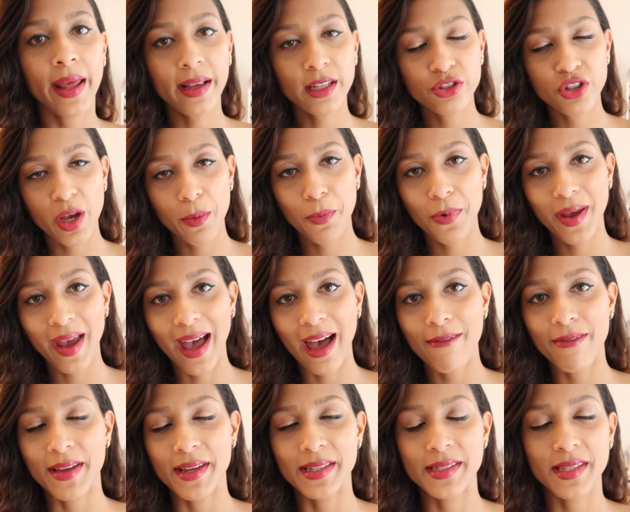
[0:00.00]
next shape we
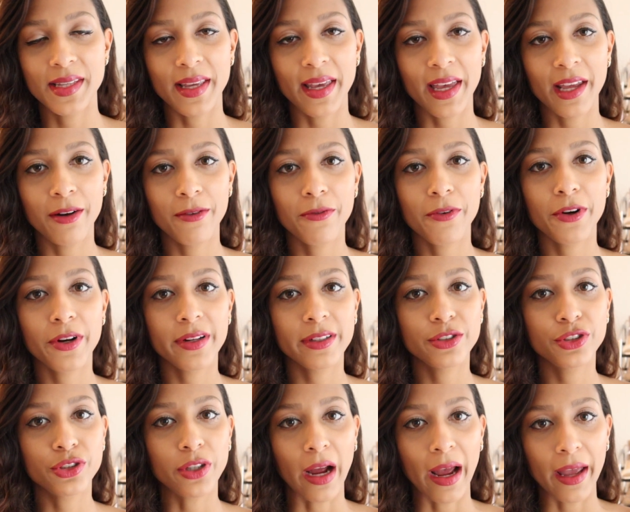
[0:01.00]
have is the
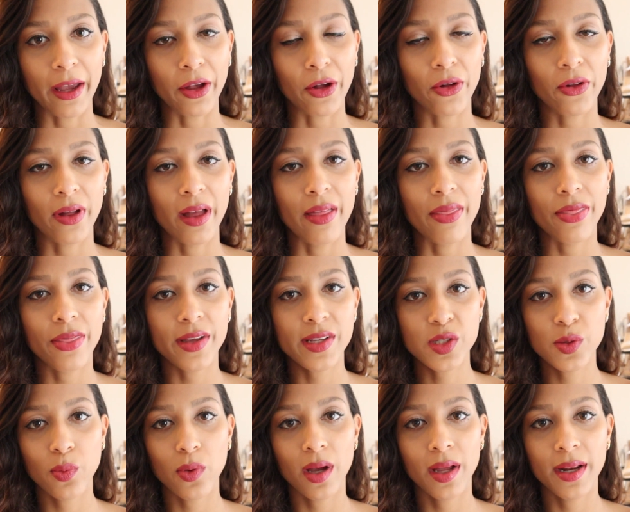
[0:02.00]
inverted triangle, and
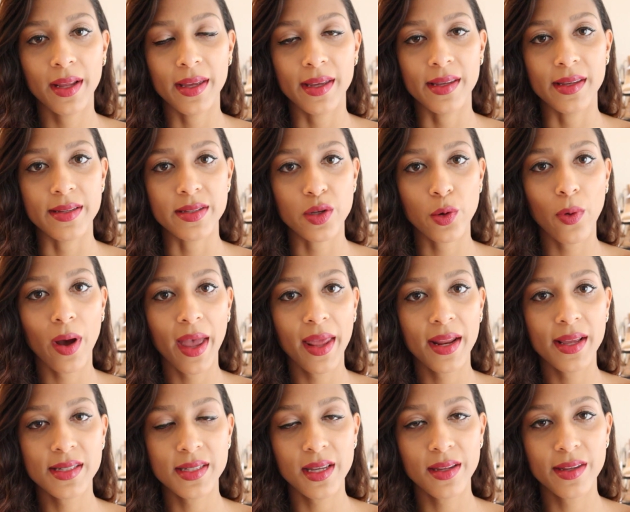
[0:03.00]
this one is quite
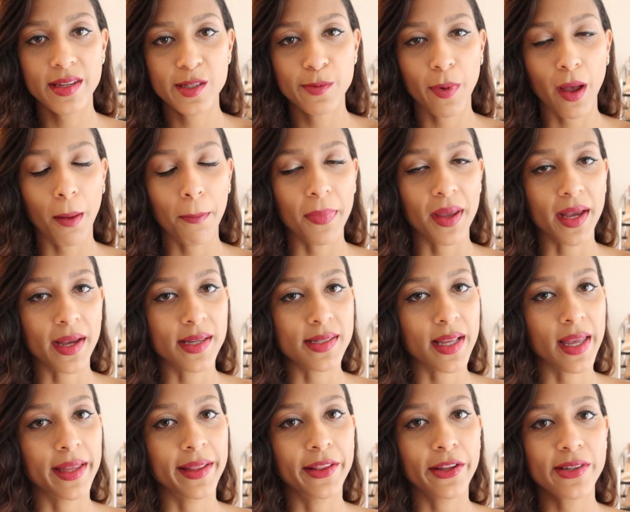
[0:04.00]
easy to spot
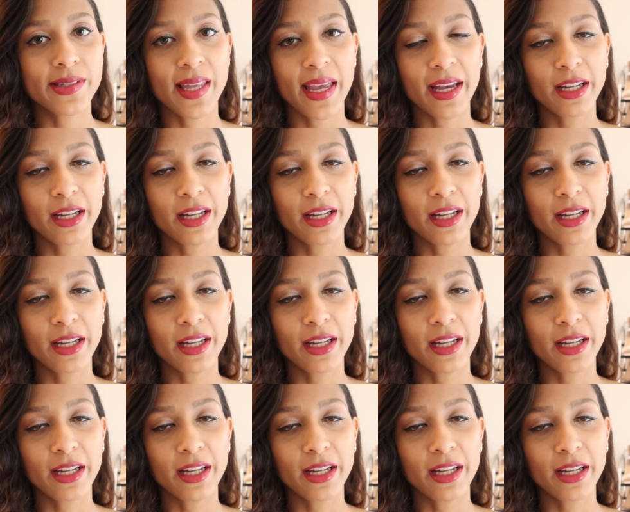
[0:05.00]
because it looks